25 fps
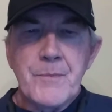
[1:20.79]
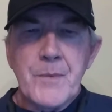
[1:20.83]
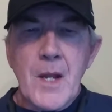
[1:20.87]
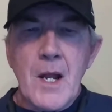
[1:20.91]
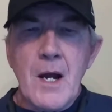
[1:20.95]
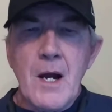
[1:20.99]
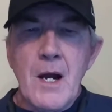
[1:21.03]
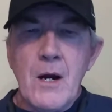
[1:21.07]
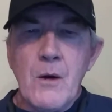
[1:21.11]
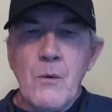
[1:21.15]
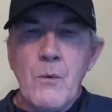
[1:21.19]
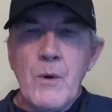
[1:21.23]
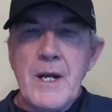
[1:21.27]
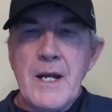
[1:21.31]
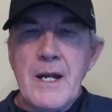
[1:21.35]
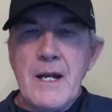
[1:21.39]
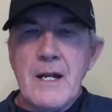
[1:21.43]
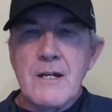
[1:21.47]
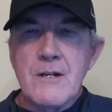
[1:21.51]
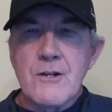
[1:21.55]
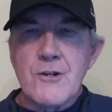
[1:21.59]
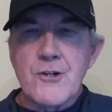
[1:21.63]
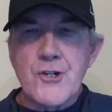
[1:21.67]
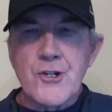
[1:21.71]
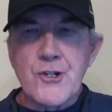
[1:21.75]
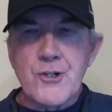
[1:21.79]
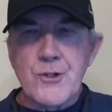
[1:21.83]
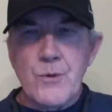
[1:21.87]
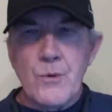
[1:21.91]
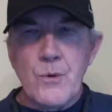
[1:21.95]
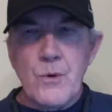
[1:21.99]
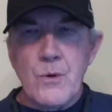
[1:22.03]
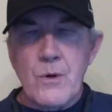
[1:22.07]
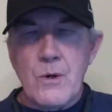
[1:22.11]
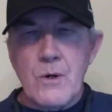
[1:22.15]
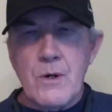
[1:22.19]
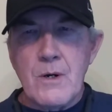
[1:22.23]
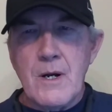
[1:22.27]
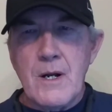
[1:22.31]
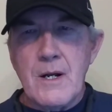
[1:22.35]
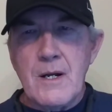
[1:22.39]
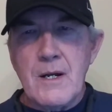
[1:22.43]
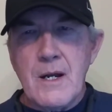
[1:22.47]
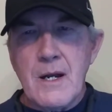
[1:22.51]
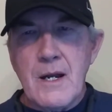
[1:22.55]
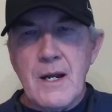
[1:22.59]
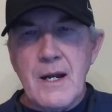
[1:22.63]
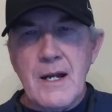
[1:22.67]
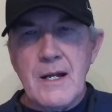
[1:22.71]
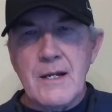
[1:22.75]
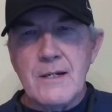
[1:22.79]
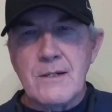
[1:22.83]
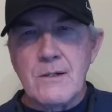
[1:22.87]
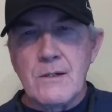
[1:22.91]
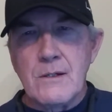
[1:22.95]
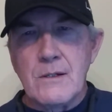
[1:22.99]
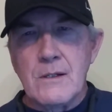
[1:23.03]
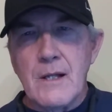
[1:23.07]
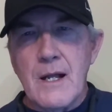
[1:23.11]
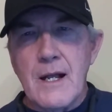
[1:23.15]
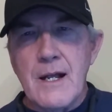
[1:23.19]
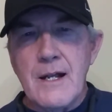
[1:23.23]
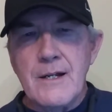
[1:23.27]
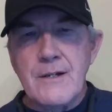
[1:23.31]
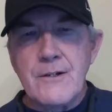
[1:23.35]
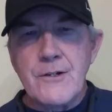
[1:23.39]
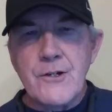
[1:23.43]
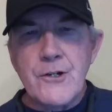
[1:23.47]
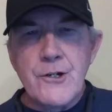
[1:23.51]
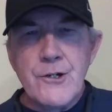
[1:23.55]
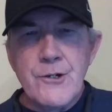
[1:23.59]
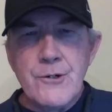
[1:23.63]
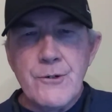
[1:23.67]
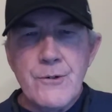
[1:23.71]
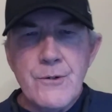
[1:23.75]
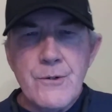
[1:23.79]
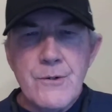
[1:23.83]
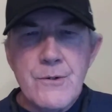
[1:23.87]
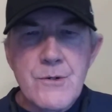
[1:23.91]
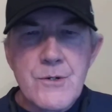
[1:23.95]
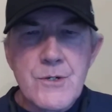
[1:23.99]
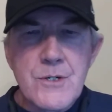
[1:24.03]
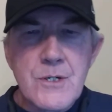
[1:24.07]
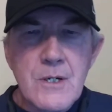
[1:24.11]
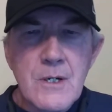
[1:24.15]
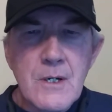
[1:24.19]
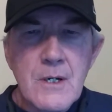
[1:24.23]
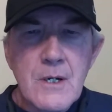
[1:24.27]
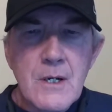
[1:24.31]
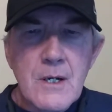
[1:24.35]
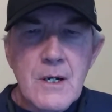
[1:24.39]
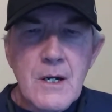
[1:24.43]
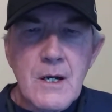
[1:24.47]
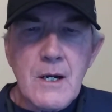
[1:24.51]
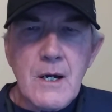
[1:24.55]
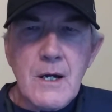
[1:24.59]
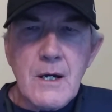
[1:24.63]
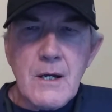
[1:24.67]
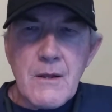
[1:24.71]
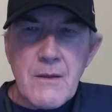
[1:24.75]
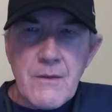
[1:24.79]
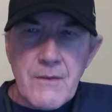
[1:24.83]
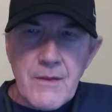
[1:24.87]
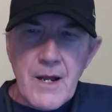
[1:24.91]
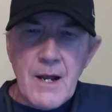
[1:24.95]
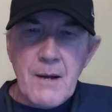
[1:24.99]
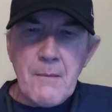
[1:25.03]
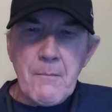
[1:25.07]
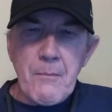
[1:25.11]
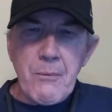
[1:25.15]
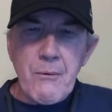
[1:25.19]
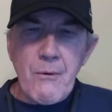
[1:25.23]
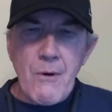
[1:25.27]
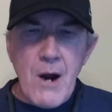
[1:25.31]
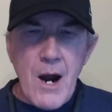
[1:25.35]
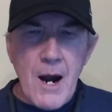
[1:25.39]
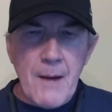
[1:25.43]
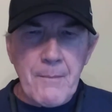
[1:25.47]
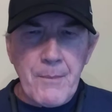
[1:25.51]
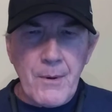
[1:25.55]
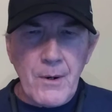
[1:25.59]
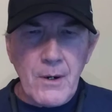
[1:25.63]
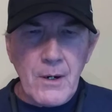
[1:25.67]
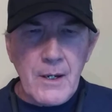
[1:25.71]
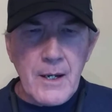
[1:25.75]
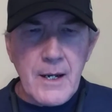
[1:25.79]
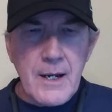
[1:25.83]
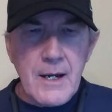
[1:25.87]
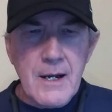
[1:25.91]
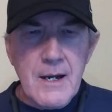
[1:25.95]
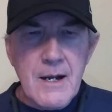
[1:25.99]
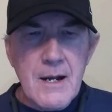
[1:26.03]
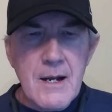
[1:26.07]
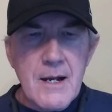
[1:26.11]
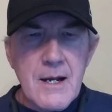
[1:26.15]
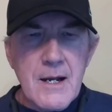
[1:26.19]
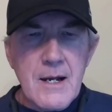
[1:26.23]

We need to store and handle and use them properly,